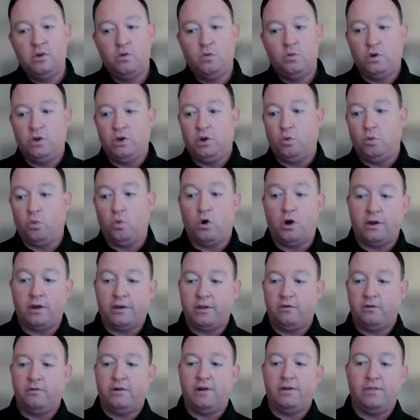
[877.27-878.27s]
when you're
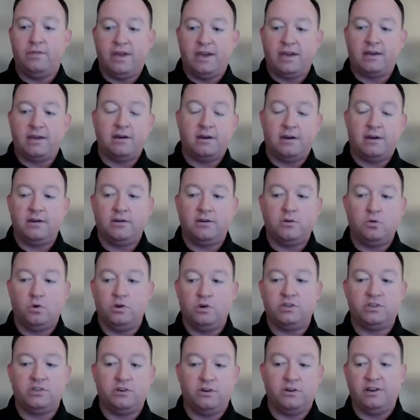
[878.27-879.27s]
walking around that
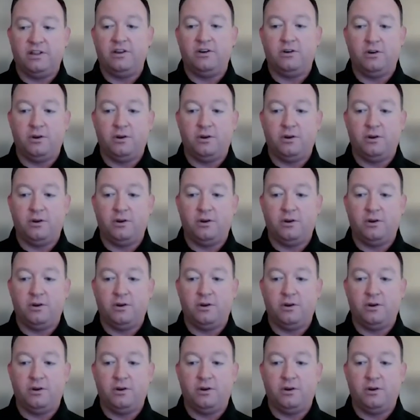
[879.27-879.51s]
concourse during an